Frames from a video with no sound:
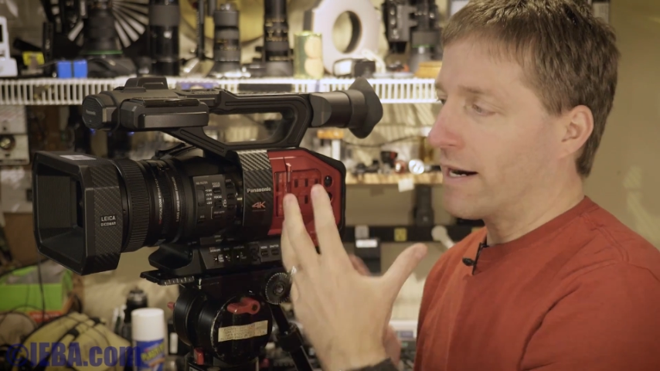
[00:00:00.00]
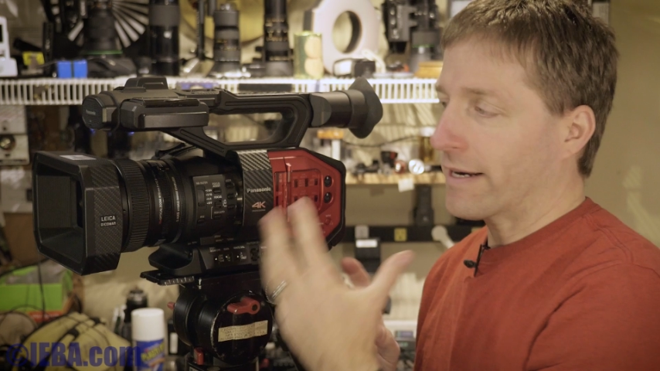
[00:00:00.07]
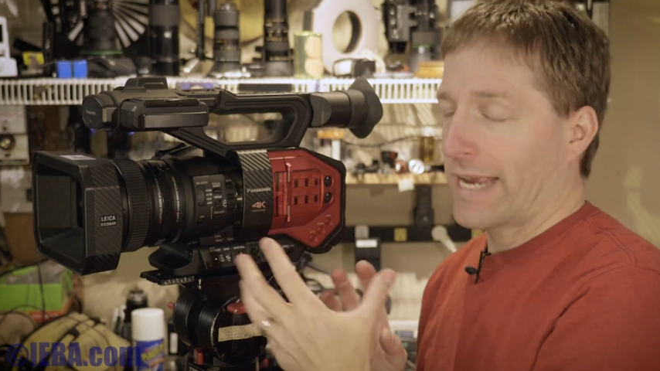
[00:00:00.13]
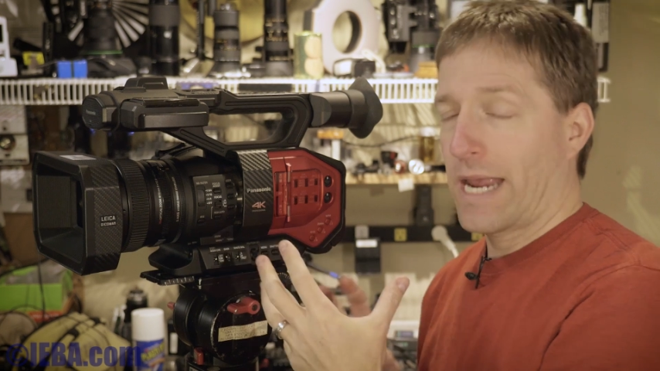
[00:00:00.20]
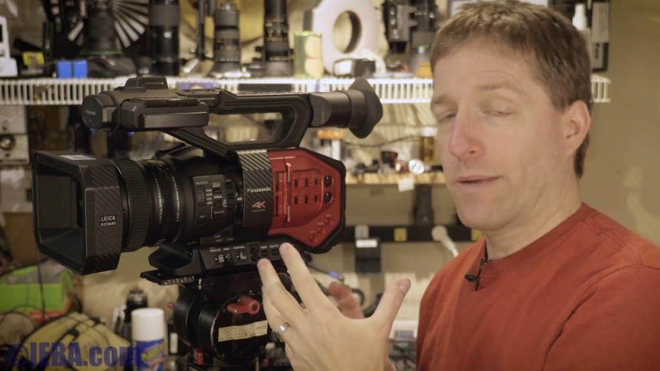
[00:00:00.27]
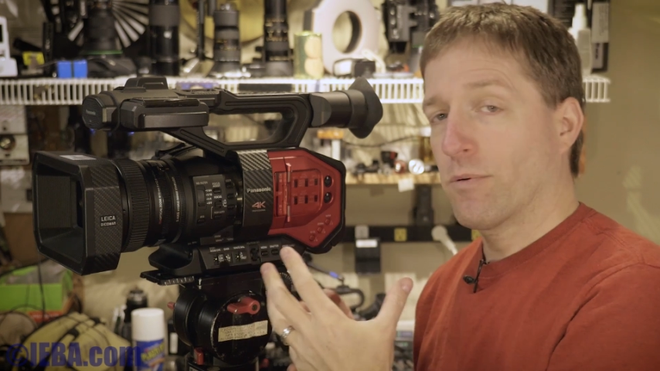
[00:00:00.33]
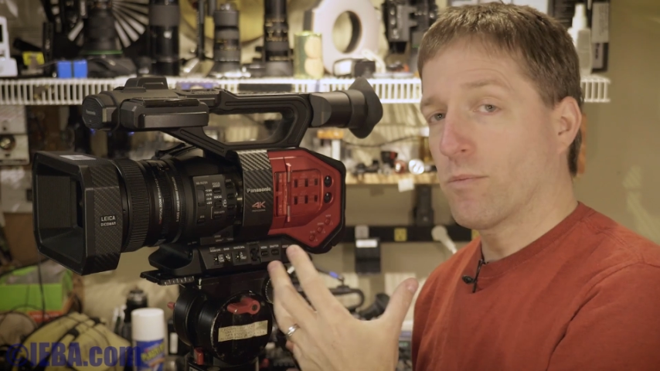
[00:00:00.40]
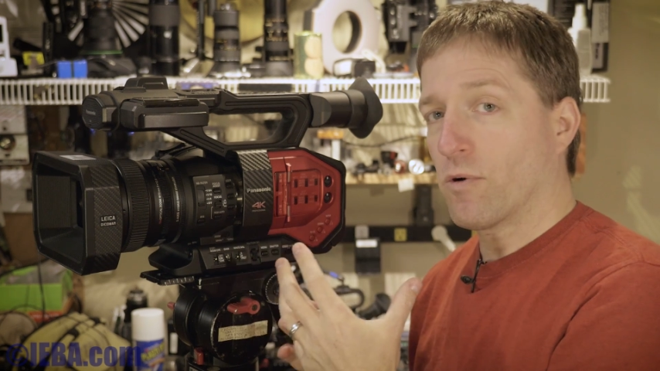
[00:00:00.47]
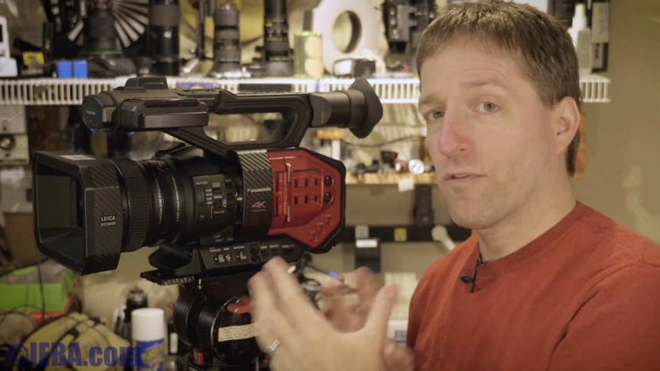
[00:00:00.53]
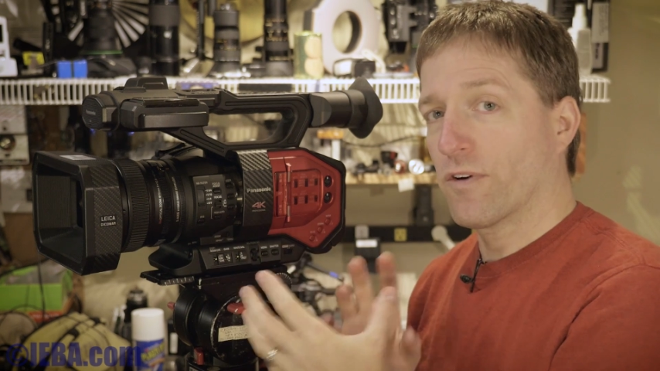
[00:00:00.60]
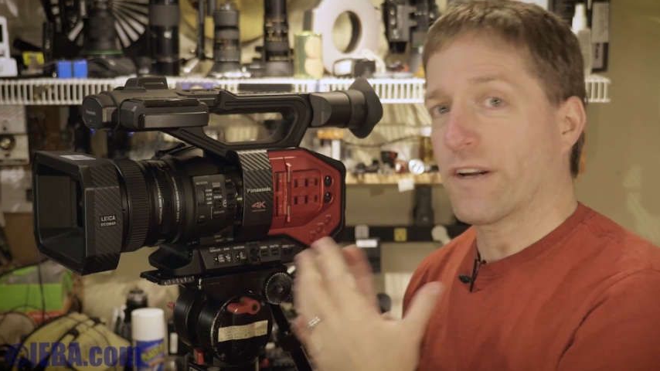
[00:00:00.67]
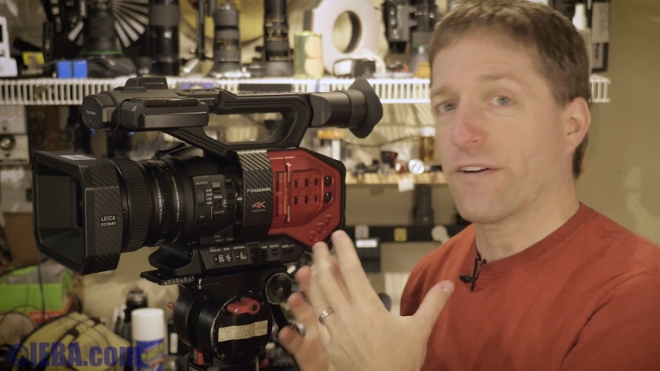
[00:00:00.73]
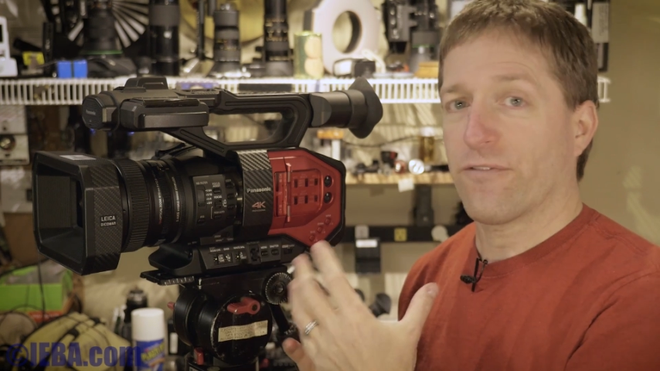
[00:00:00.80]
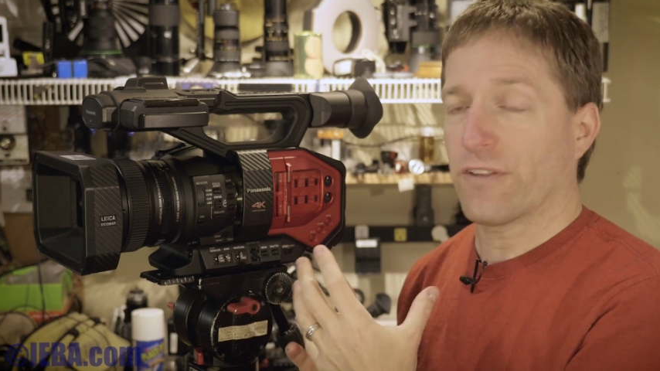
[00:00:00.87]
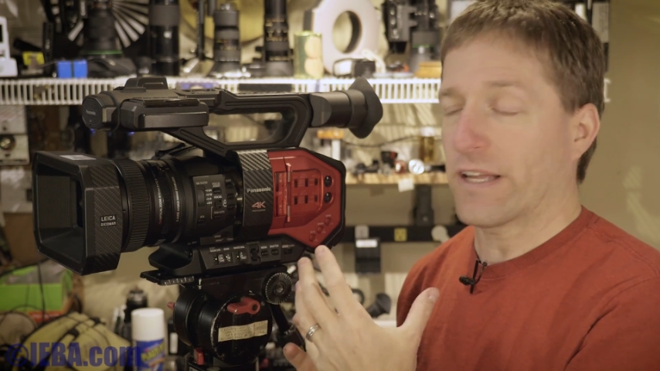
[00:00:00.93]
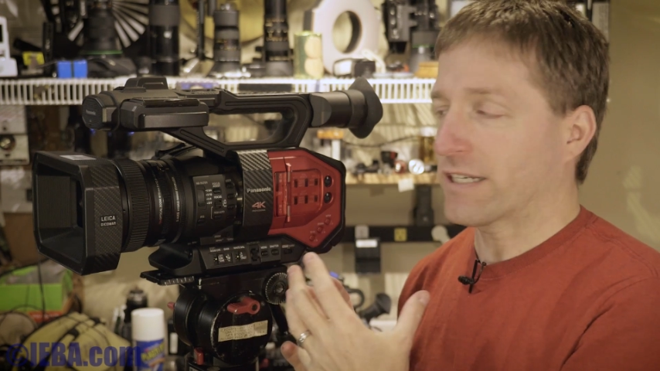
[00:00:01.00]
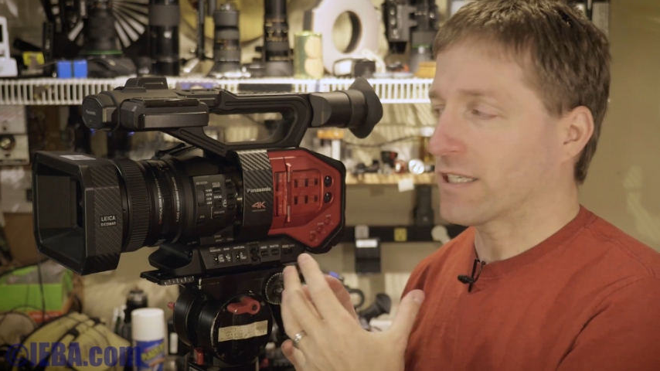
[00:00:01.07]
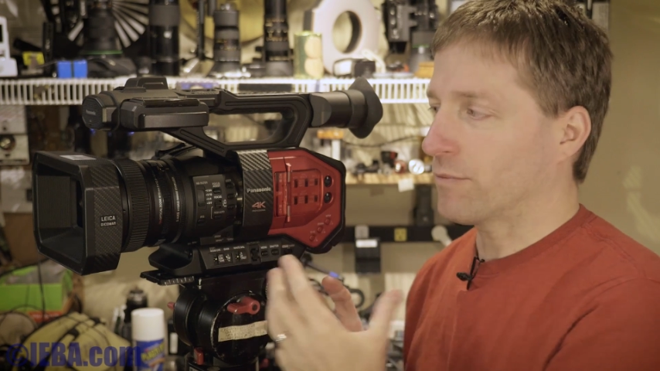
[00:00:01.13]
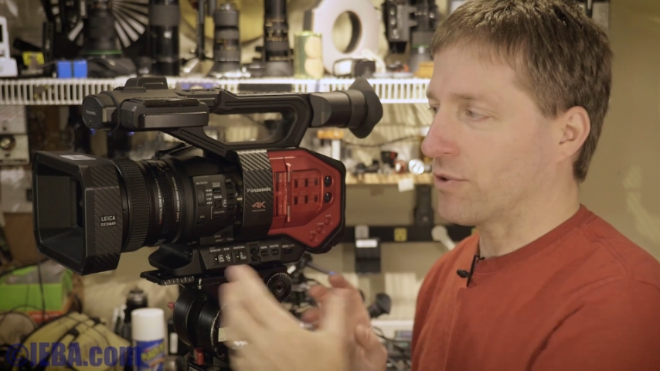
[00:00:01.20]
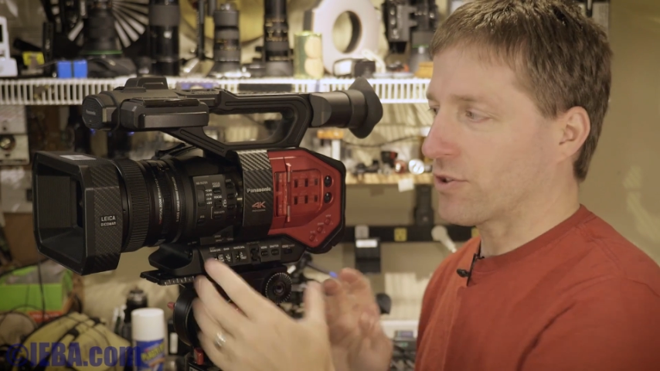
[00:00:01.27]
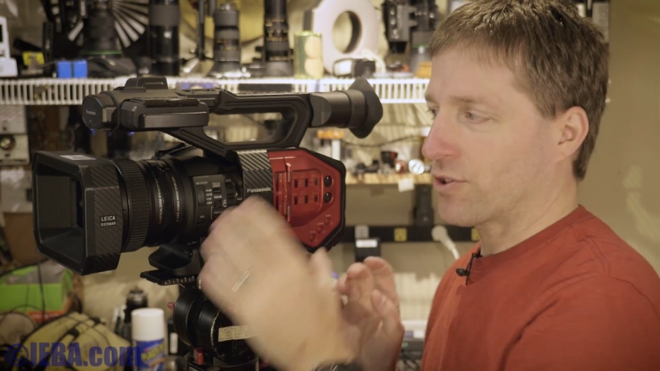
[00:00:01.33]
capable, very flexible.